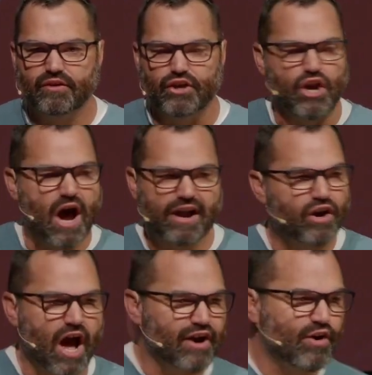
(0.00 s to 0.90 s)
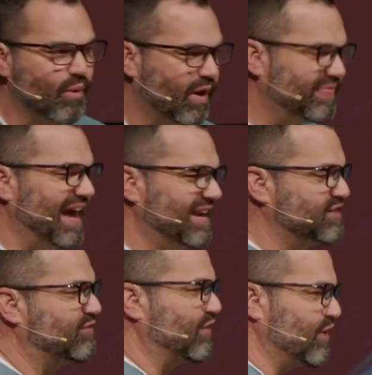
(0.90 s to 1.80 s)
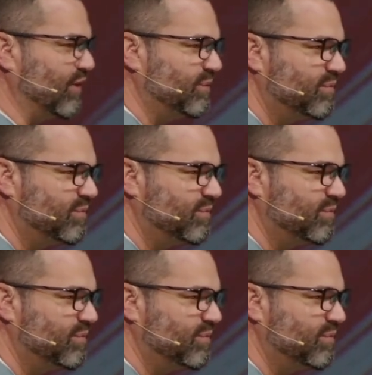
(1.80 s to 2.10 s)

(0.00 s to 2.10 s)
You know, I don't know what that is for you.